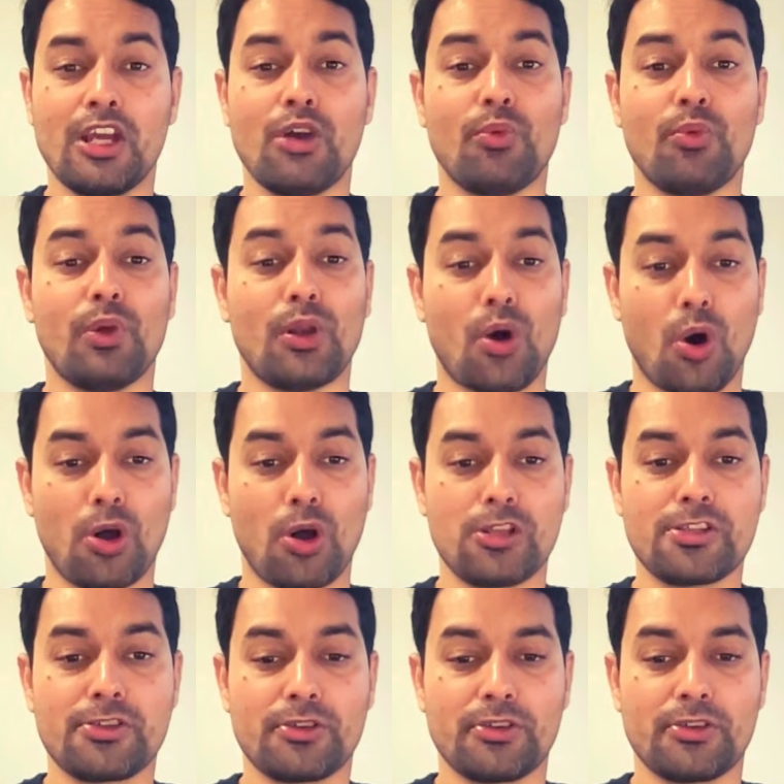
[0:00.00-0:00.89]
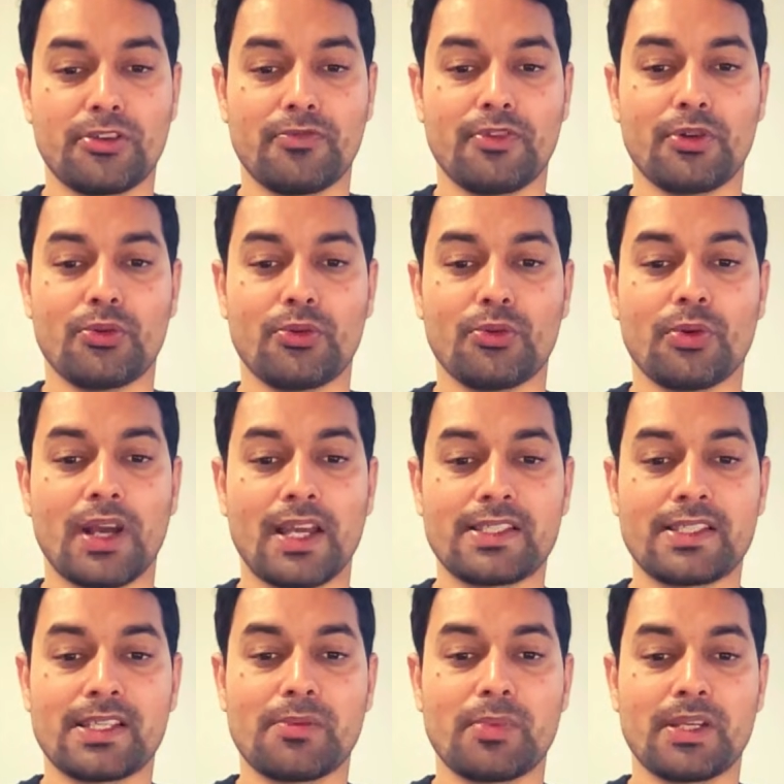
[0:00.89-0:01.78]
We'll also review
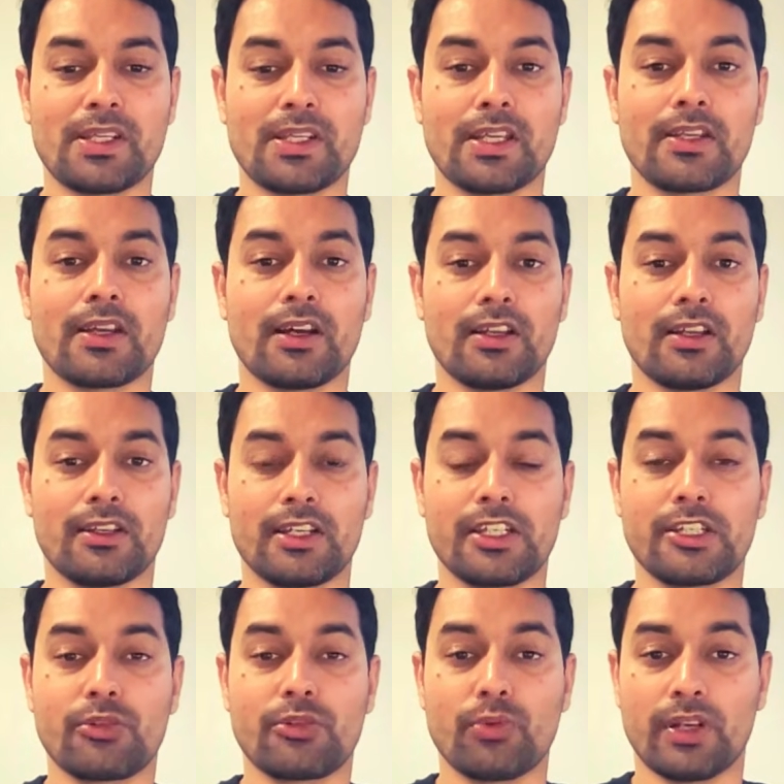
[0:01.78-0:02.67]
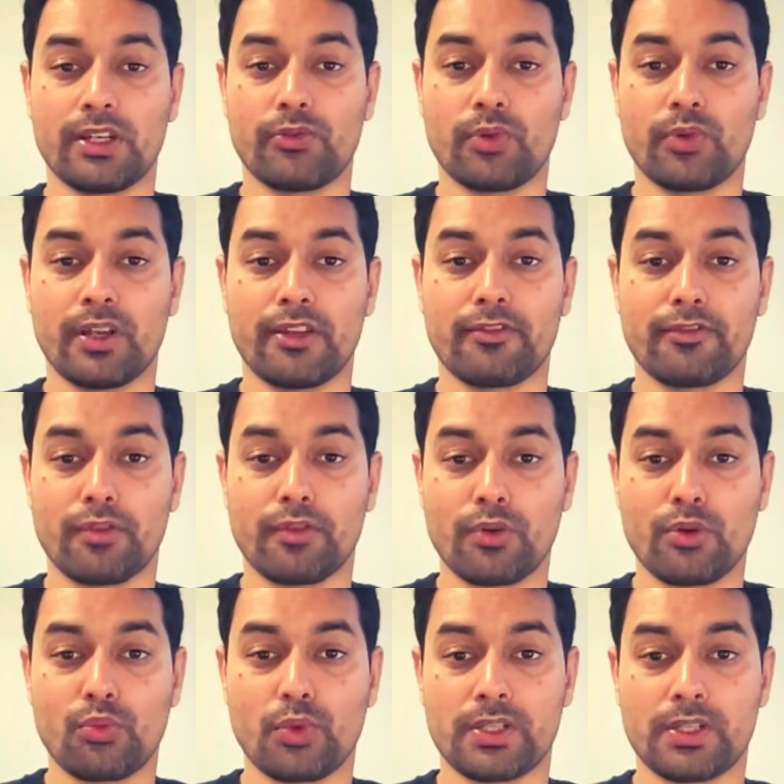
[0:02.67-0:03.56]
SAP Data Unleashed
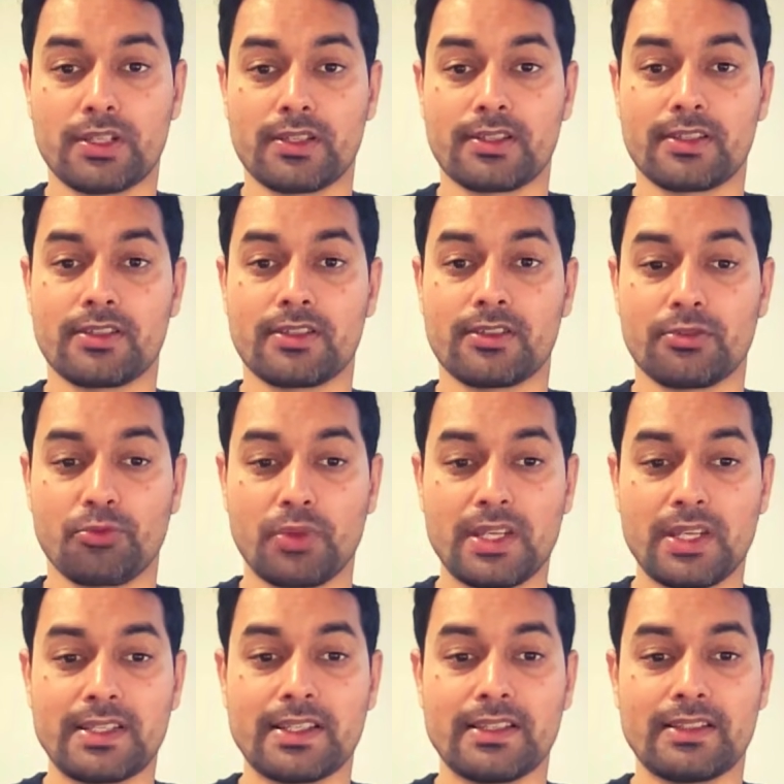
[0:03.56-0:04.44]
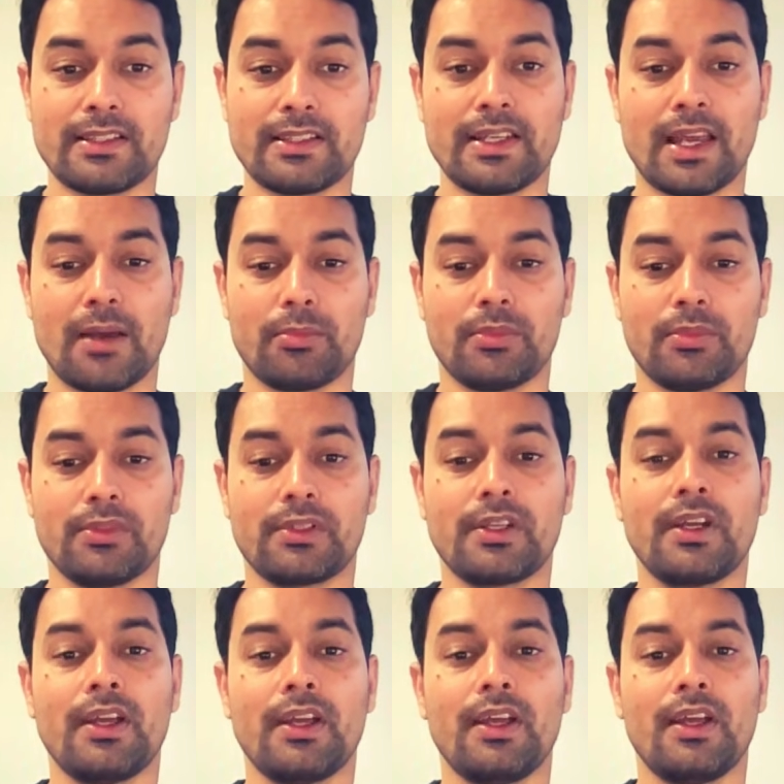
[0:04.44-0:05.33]
2024, which has recently happened,
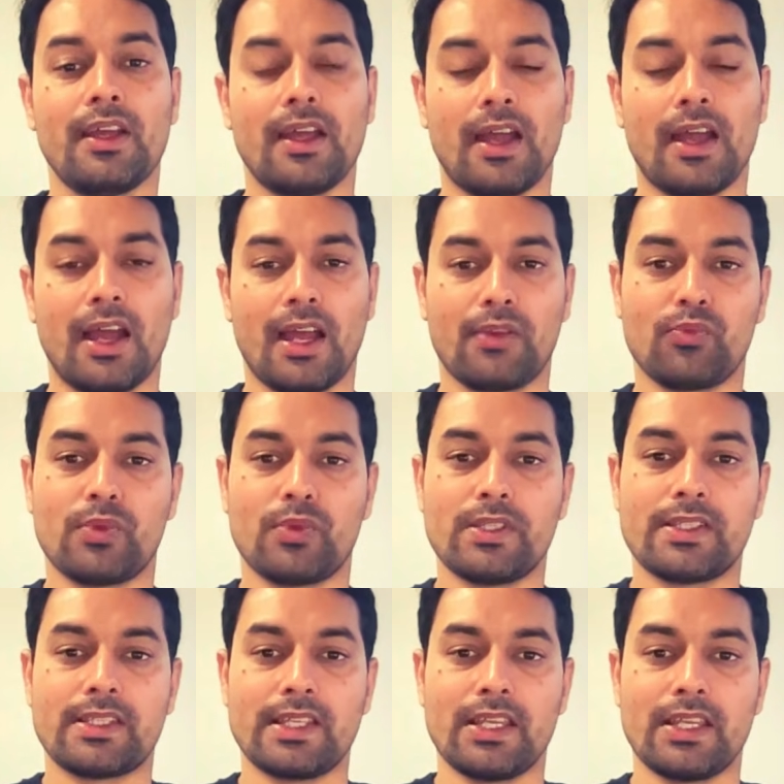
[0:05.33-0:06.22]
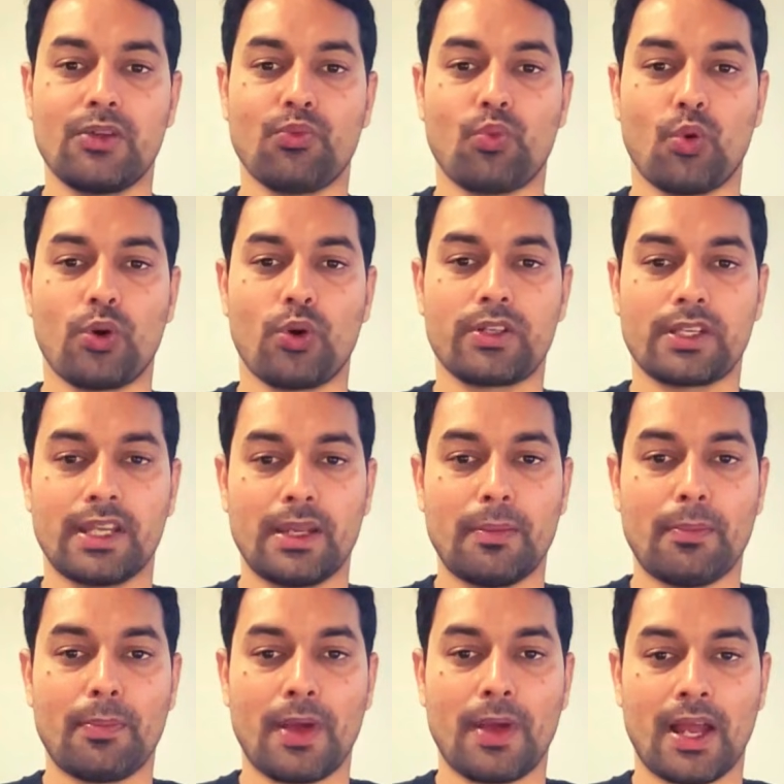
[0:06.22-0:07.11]
and we'll see what
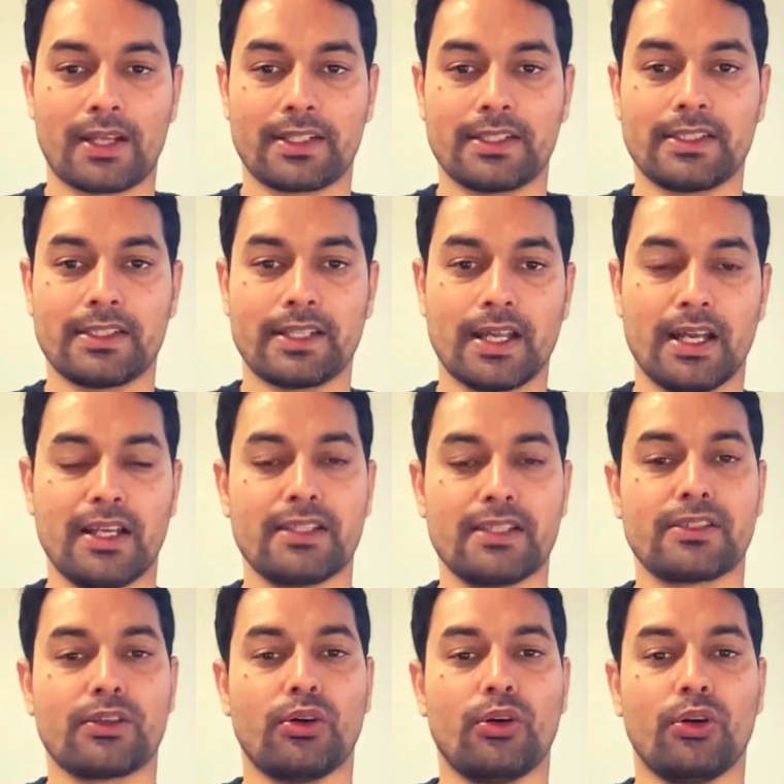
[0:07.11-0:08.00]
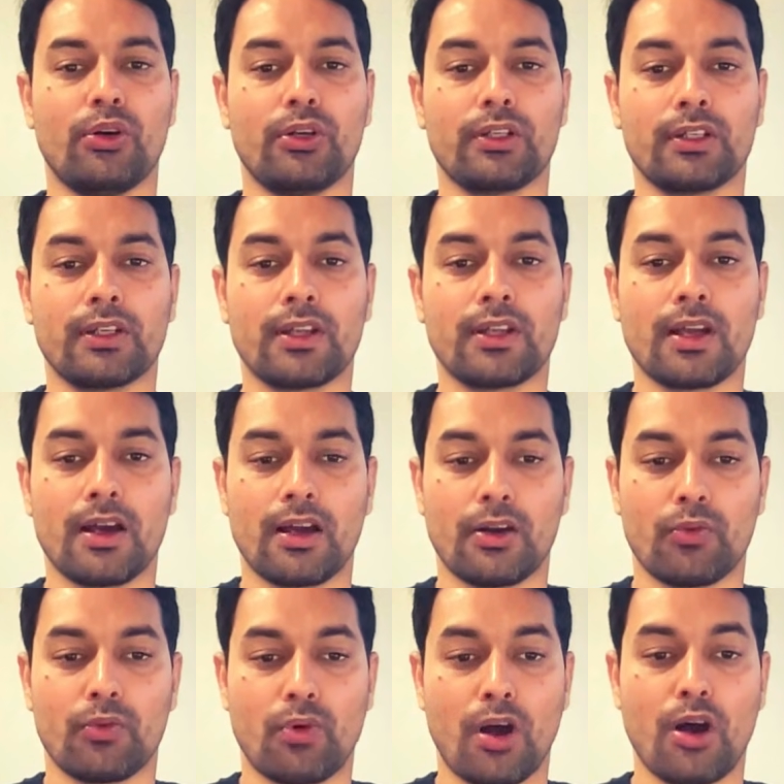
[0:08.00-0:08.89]
impact it has on
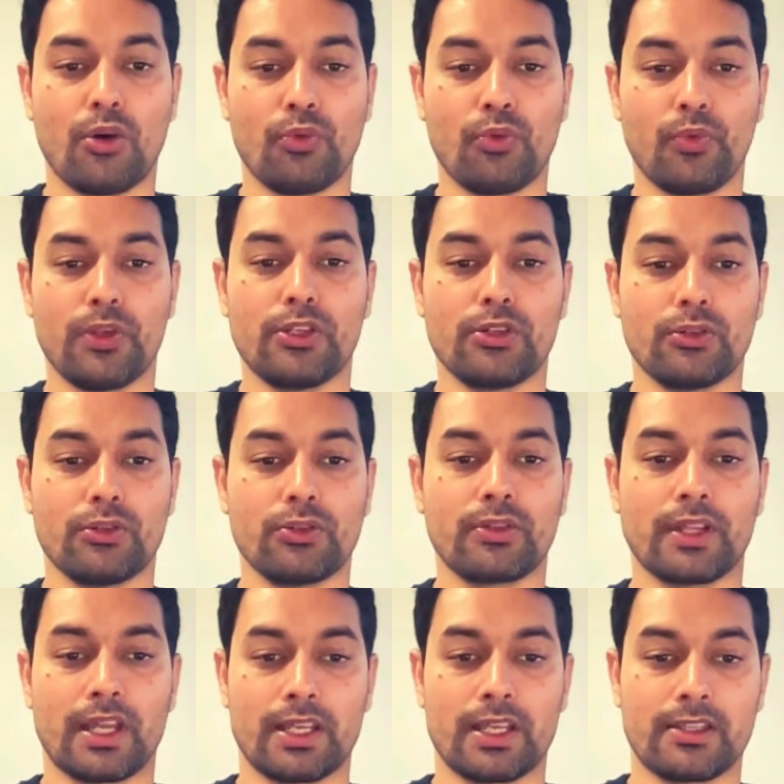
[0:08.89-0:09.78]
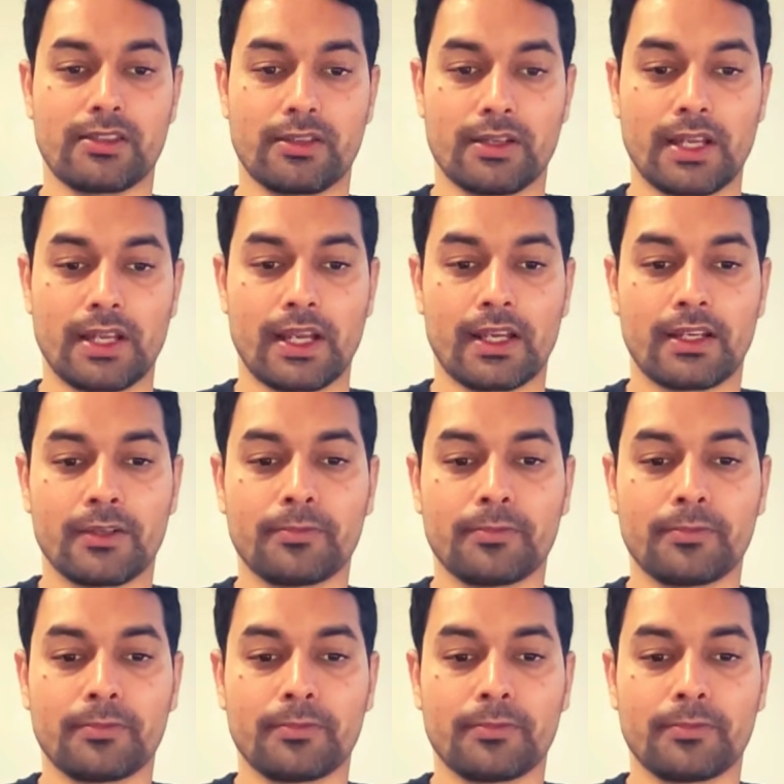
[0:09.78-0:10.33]
how we do things today.